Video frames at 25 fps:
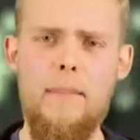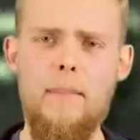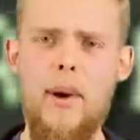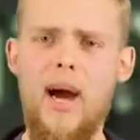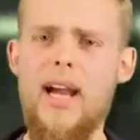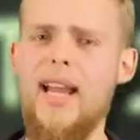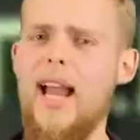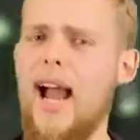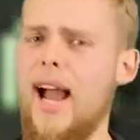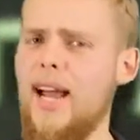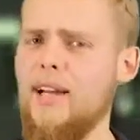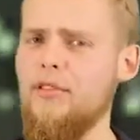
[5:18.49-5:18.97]

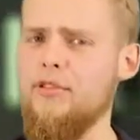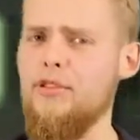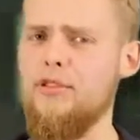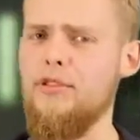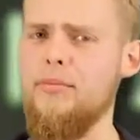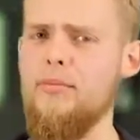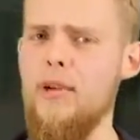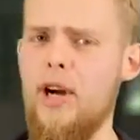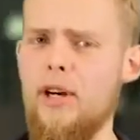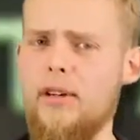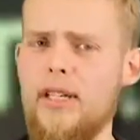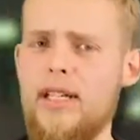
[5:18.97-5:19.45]
by
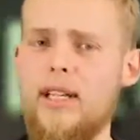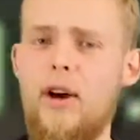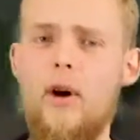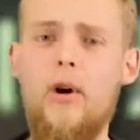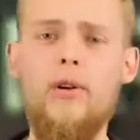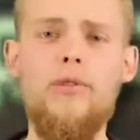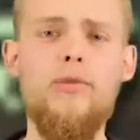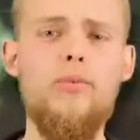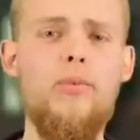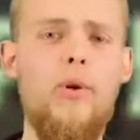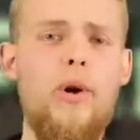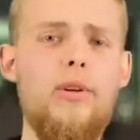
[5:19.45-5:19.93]
Andrew Murray
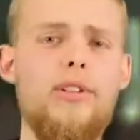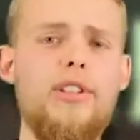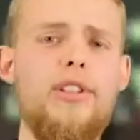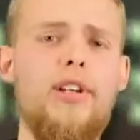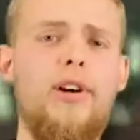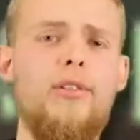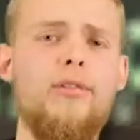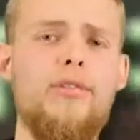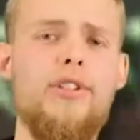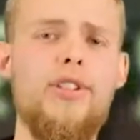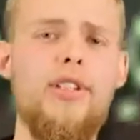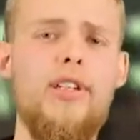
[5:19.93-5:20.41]
on
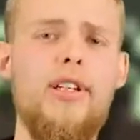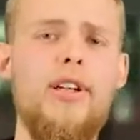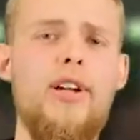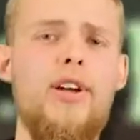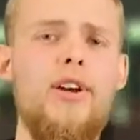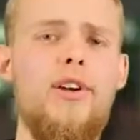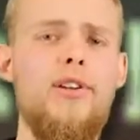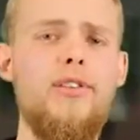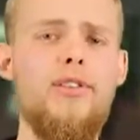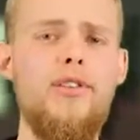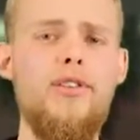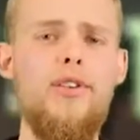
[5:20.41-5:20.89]

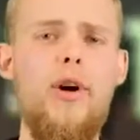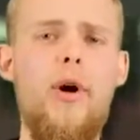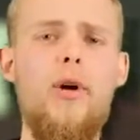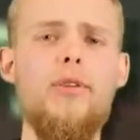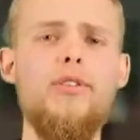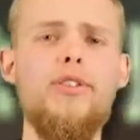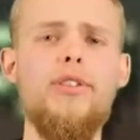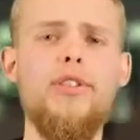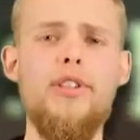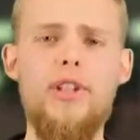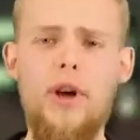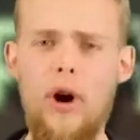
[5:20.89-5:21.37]

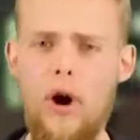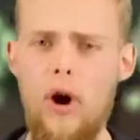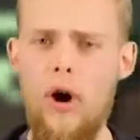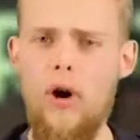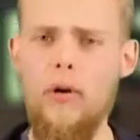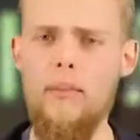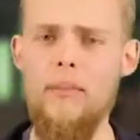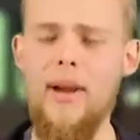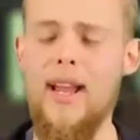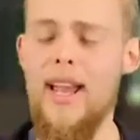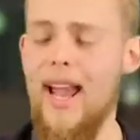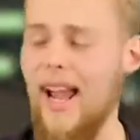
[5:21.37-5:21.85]

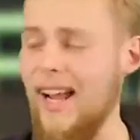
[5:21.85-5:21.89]
whatculture.com.